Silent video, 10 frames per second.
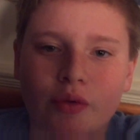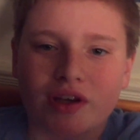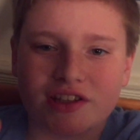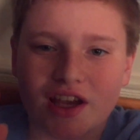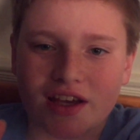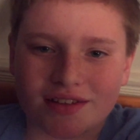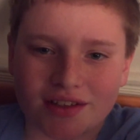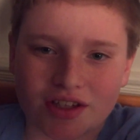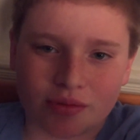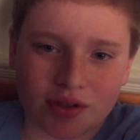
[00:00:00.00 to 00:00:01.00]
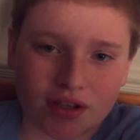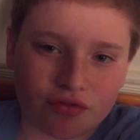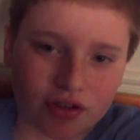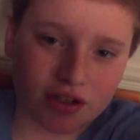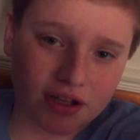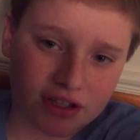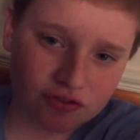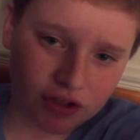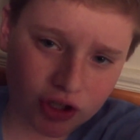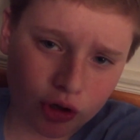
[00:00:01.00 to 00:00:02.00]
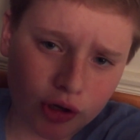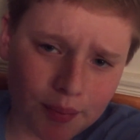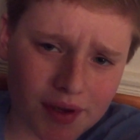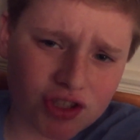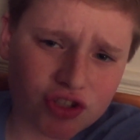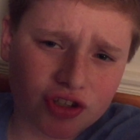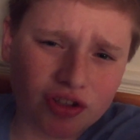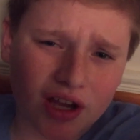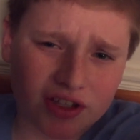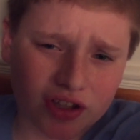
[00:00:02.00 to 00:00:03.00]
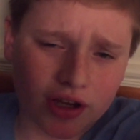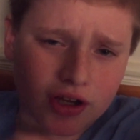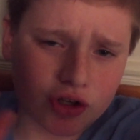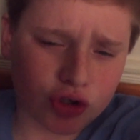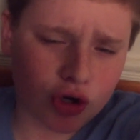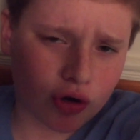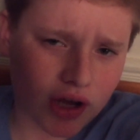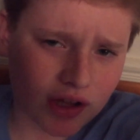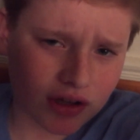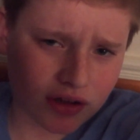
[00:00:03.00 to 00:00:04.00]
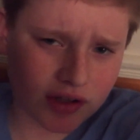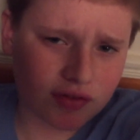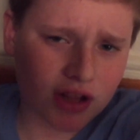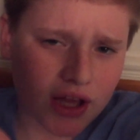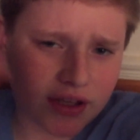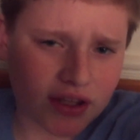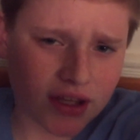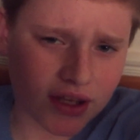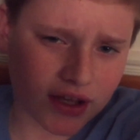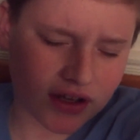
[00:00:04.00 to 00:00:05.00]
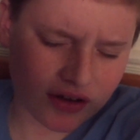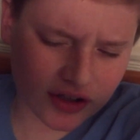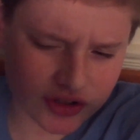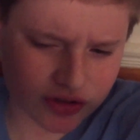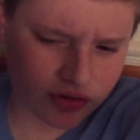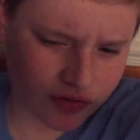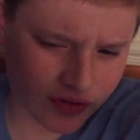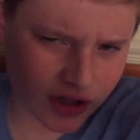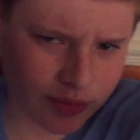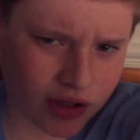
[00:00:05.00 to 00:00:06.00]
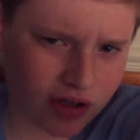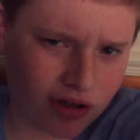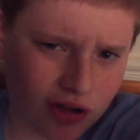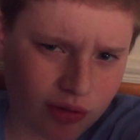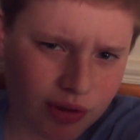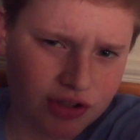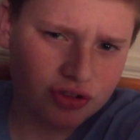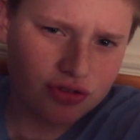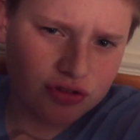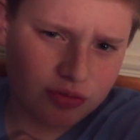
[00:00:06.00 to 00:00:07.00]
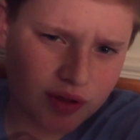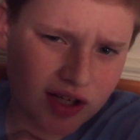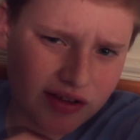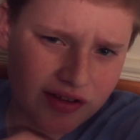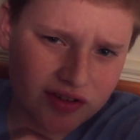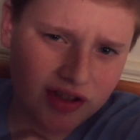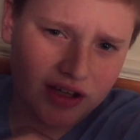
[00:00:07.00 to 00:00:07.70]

Anyways, guys, that's going to be it for today's video. Make sure you guys go down, leave a like, and also follow me on all my social medias.